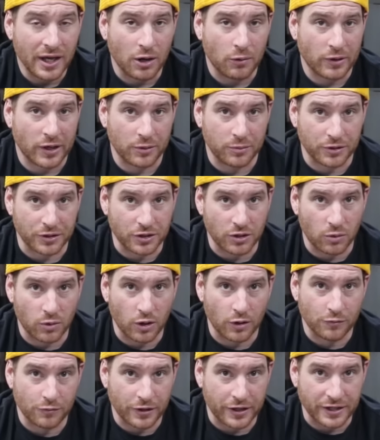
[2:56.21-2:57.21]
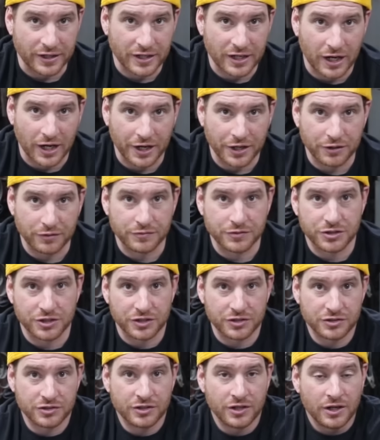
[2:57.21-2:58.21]
We were able to go over it and kind of
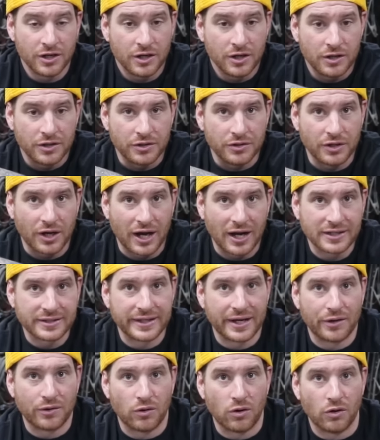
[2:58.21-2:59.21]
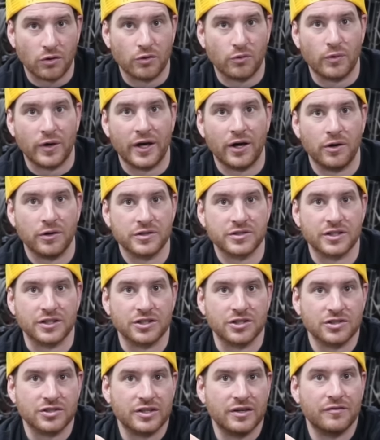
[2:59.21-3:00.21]
just knock down all the welds
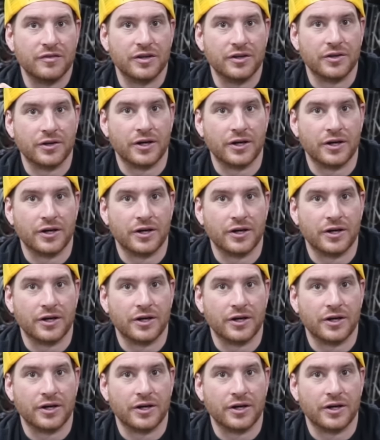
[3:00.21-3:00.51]
and just give it a